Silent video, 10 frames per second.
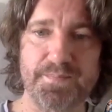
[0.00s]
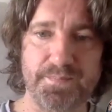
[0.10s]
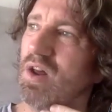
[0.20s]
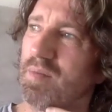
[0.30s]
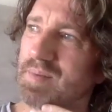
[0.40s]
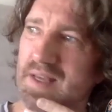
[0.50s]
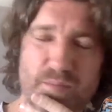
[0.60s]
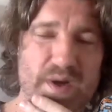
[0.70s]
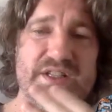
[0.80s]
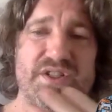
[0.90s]
There's a
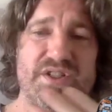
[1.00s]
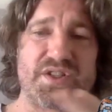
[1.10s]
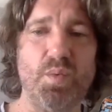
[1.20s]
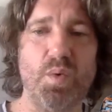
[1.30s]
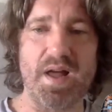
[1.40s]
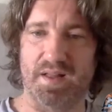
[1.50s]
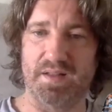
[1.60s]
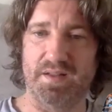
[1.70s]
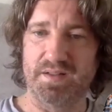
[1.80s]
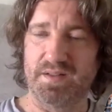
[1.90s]
lot of people, when you do
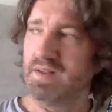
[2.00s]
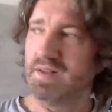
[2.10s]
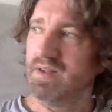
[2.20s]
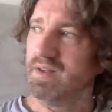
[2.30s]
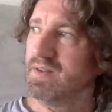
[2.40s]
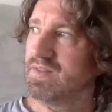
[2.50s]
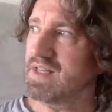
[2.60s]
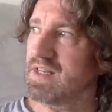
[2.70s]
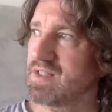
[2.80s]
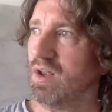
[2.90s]
well,
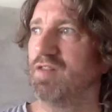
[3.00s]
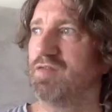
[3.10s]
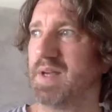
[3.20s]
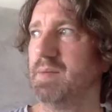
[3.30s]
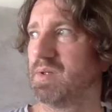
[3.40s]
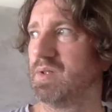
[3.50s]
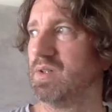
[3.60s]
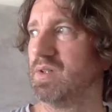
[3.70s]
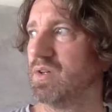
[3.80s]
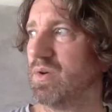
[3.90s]
there's a lot of
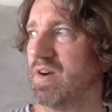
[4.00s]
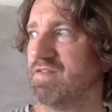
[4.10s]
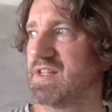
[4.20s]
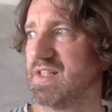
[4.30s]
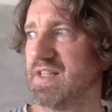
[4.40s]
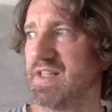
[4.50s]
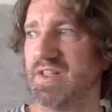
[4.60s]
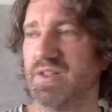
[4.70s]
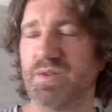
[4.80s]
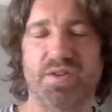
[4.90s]
people who are
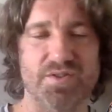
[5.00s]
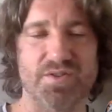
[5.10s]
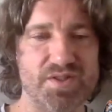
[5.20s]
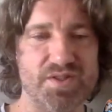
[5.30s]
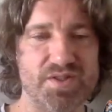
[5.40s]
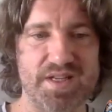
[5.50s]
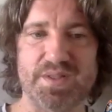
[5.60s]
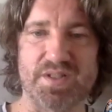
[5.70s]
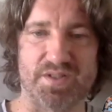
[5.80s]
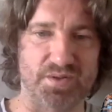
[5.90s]
invested in you
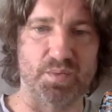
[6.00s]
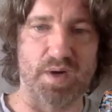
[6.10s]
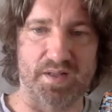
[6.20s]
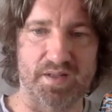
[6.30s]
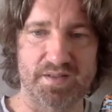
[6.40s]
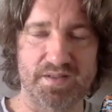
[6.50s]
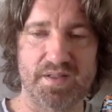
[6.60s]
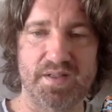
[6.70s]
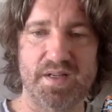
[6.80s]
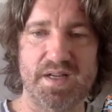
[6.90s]
continuing to do
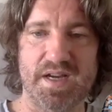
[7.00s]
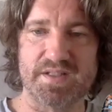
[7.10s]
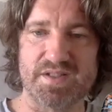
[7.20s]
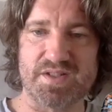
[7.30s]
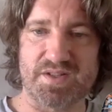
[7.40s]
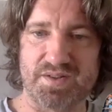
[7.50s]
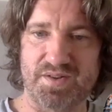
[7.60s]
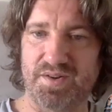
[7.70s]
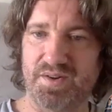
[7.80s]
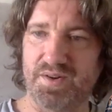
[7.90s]
well.
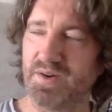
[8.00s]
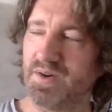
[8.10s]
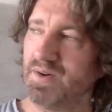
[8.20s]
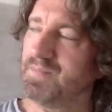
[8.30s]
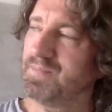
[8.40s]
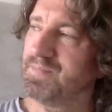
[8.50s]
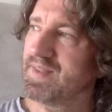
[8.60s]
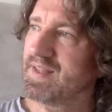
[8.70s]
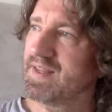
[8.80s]
And so